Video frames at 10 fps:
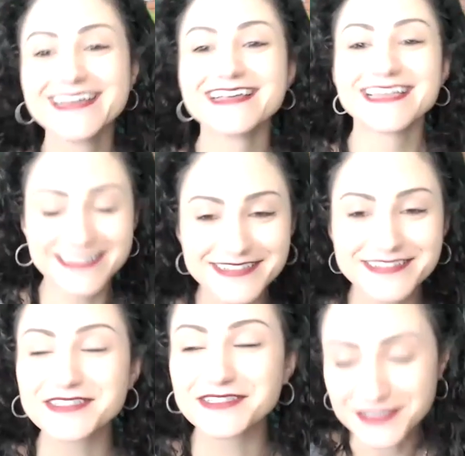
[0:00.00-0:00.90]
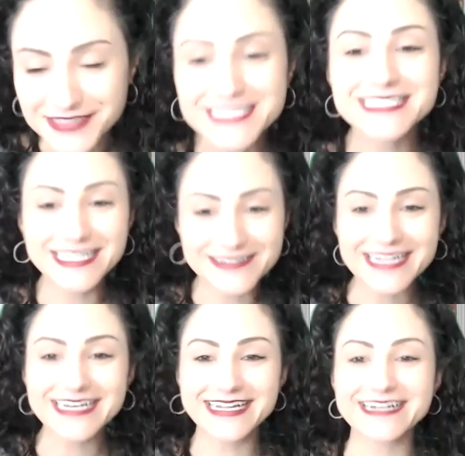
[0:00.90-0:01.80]
You're listening
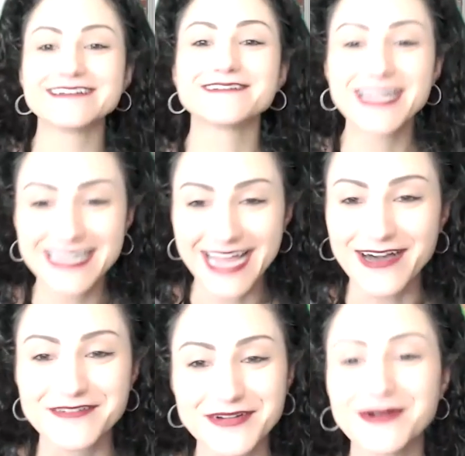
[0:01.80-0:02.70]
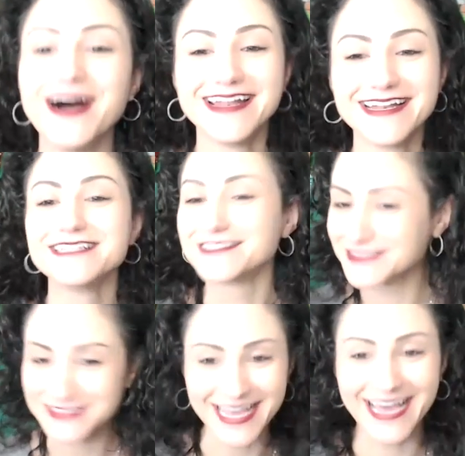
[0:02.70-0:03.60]
right here, right now, everyone.
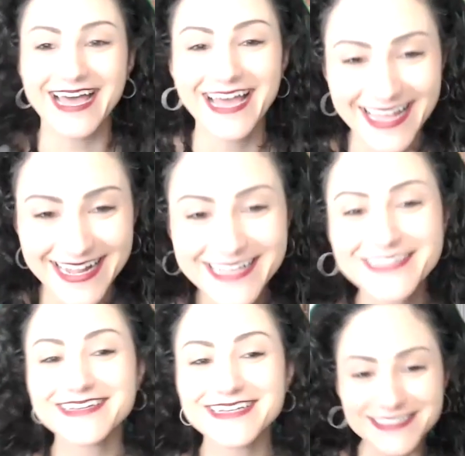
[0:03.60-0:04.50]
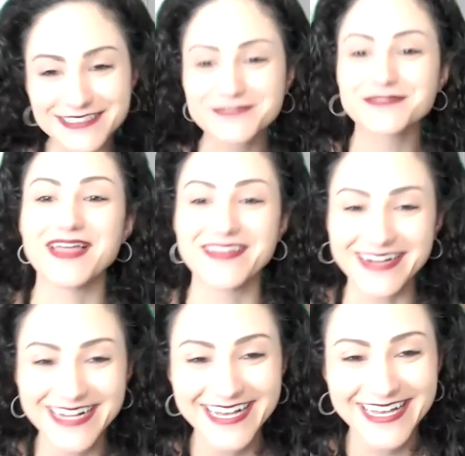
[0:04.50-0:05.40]
Don't do that. You get to learn from Heather.